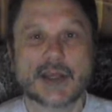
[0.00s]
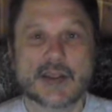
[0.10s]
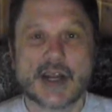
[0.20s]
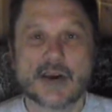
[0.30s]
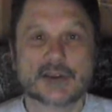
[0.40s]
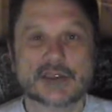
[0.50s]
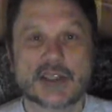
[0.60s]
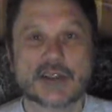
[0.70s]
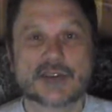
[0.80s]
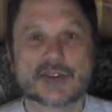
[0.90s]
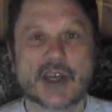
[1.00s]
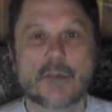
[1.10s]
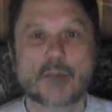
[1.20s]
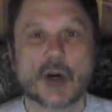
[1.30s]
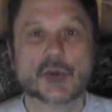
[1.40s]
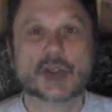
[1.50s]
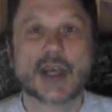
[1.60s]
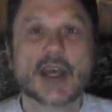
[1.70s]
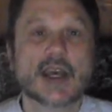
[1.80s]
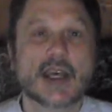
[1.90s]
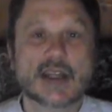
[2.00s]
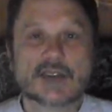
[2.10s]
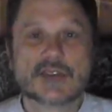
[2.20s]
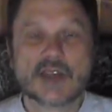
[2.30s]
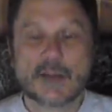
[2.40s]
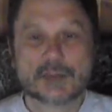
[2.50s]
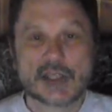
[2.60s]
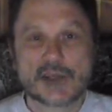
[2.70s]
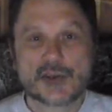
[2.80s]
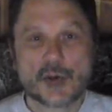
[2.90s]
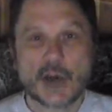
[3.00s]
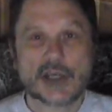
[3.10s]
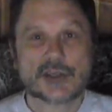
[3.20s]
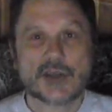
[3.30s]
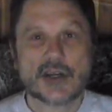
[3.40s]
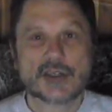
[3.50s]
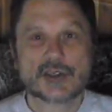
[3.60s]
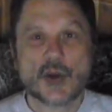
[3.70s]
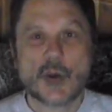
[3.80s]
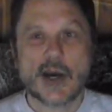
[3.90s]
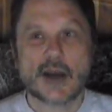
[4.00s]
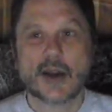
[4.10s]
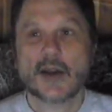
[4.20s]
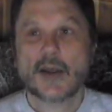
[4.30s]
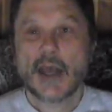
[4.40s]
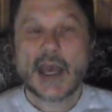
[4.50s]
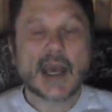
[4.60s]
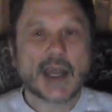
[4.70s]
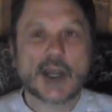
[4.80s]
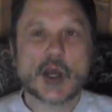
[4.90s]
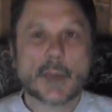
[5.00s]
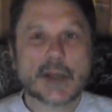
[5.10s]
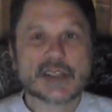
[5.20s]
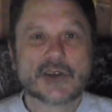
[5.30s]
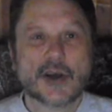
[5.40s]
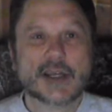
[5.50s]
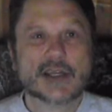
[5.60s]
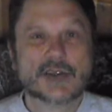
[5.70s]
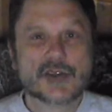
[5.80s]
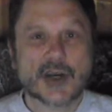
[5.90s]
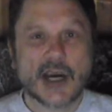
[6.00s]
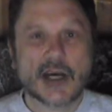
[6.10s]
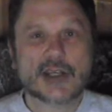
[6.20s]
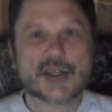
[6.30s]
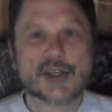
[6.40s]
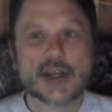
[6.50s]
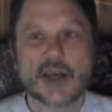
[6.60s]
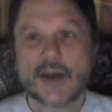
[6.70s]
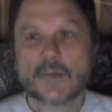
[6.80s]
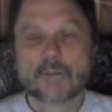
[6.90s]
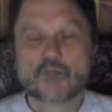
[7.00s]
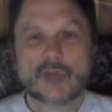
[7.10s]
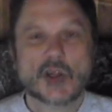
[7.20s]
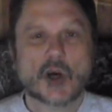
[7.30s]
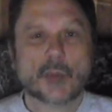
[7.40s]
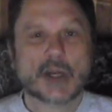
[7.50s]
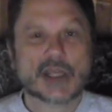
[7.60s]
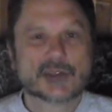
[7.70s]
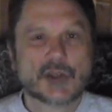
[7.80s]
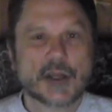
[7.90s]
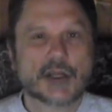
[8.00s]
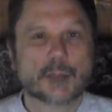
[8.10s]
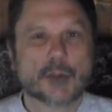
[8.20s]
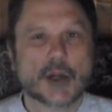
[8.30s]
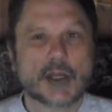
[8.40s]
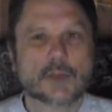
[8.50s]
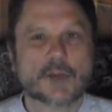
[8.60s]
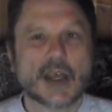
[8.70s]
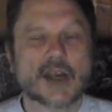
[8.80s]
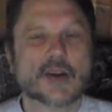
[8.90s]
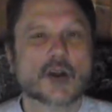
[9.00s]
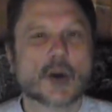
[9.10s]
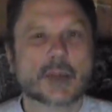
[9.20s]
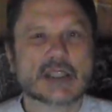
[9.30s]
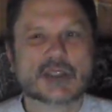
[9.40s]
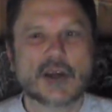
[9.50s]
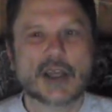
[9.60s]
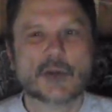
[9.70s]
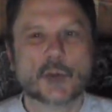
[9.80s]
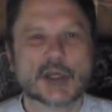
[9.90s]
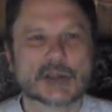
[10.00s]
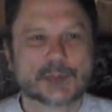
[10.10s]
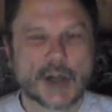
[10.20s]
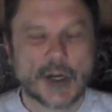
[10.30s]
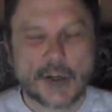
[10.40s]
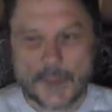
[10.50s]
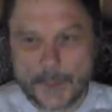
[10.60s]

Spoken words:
there is in the same boat, in the same situation as you are, and nobody's going to judge, nobody's going to point a finger, nobody's going to whisper,